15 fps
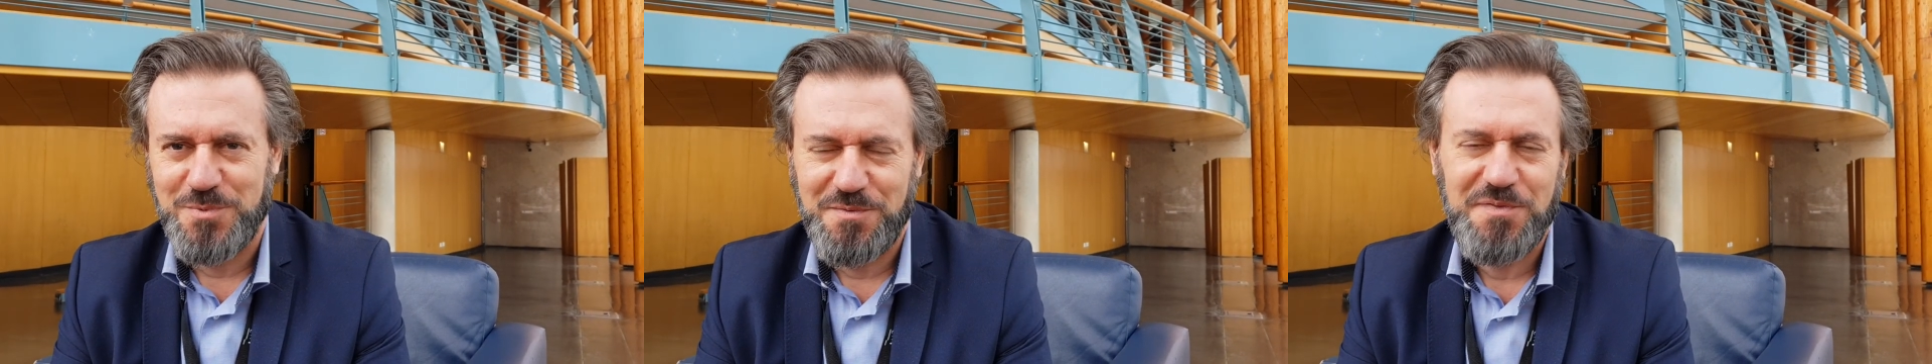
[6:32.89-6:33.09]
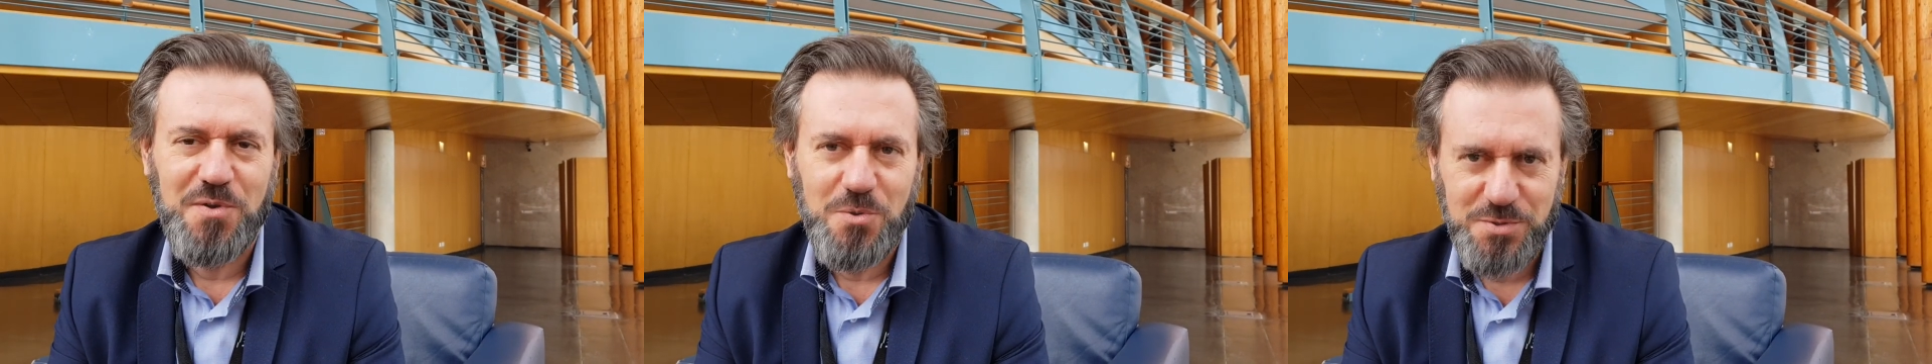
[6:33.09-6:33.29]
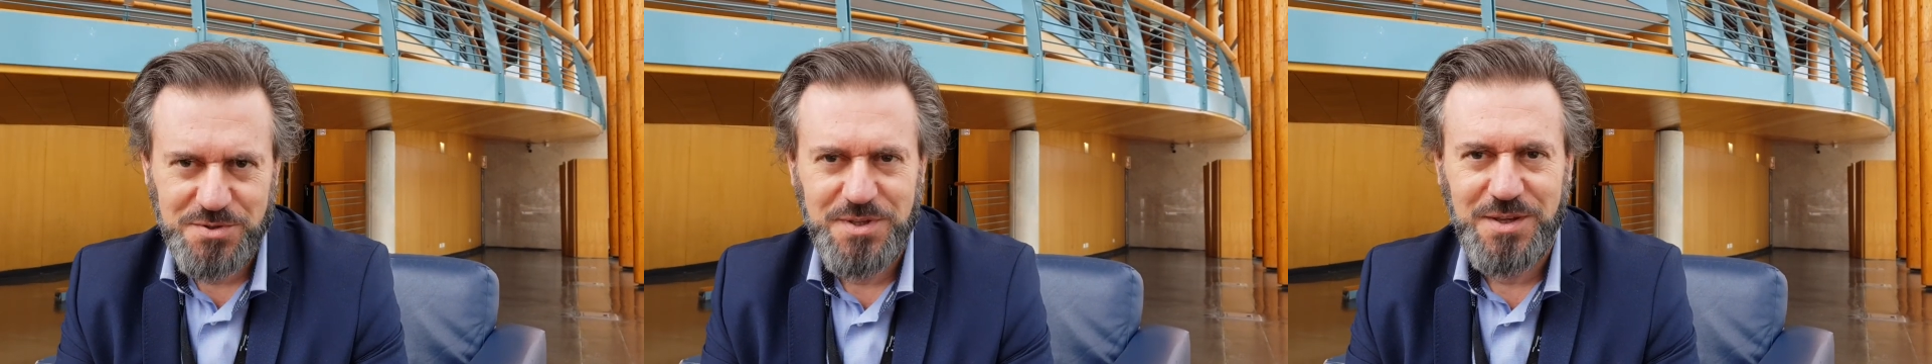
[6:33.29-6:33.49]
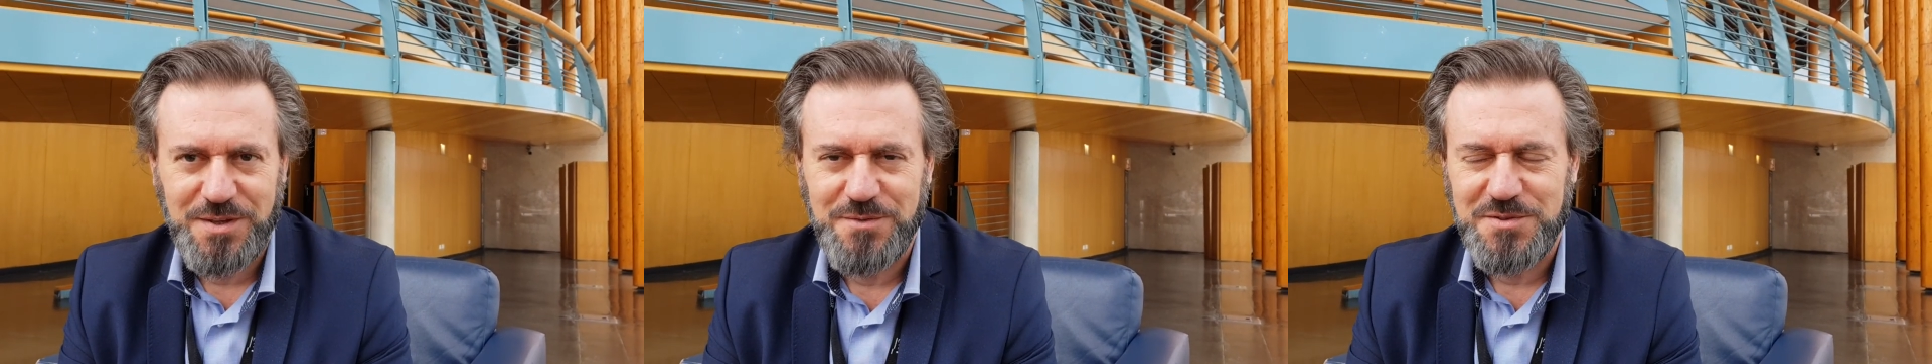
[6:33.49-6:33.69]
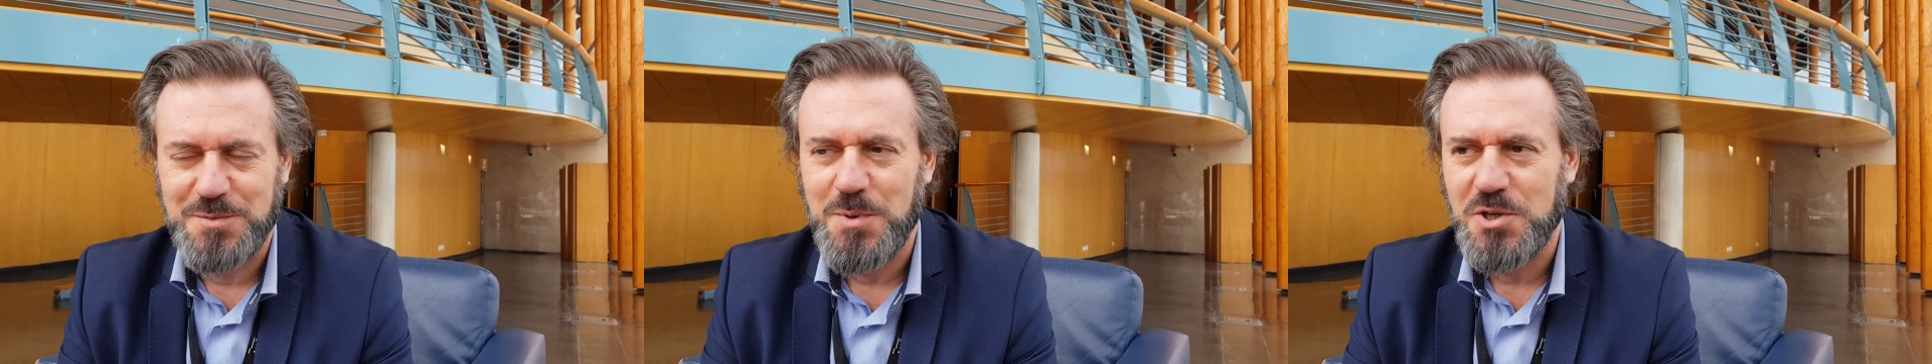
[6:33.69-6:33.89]
focusing
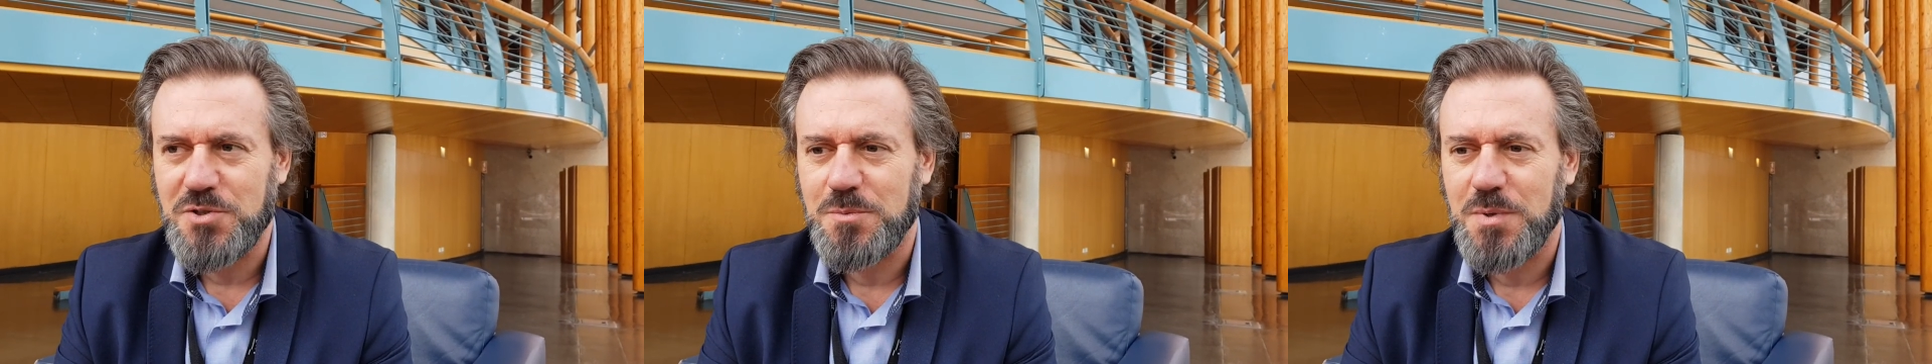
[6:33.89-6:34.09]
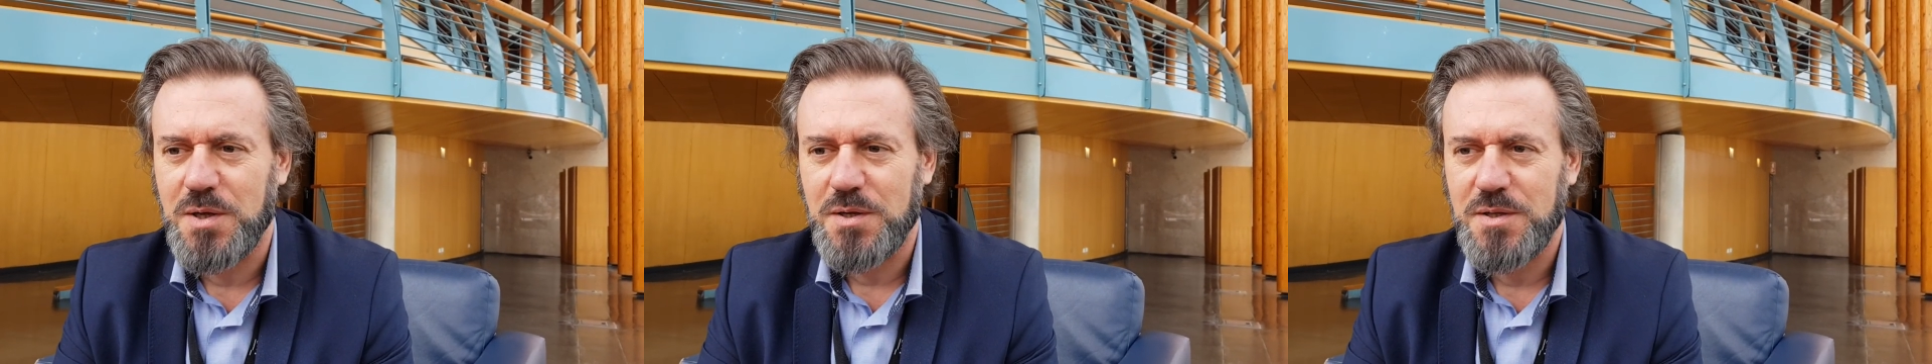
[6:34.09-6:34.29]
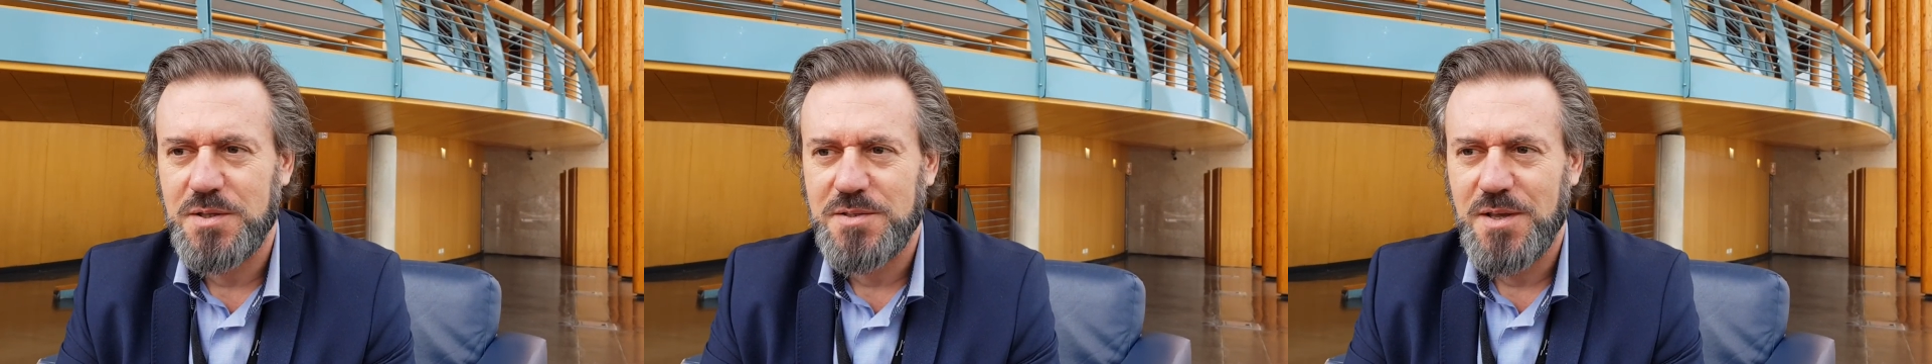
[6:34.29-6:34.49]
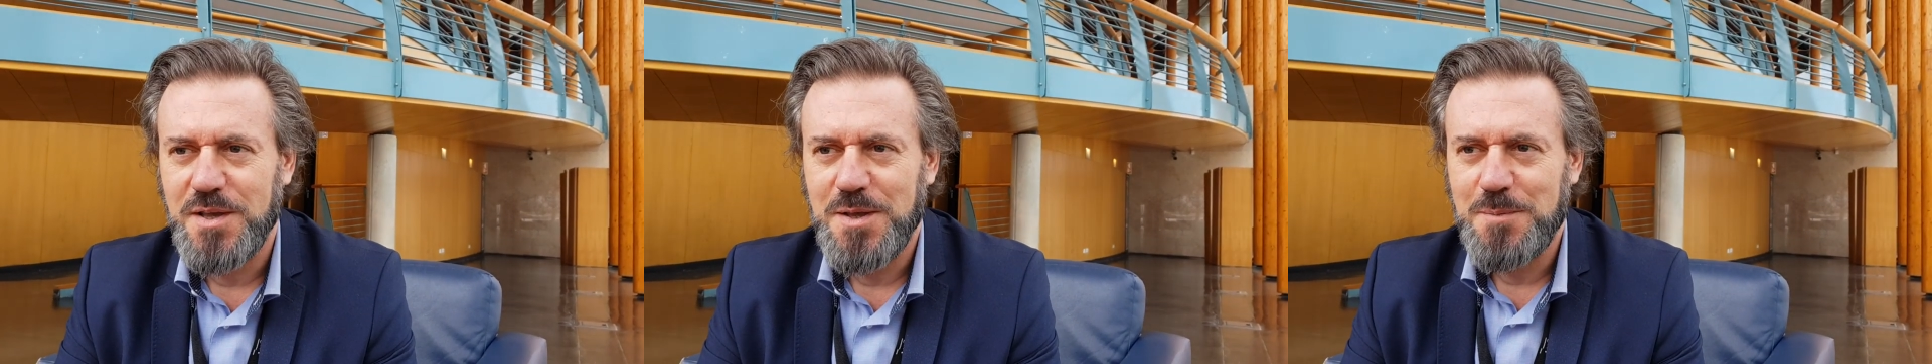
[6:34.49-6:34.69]
on special markets,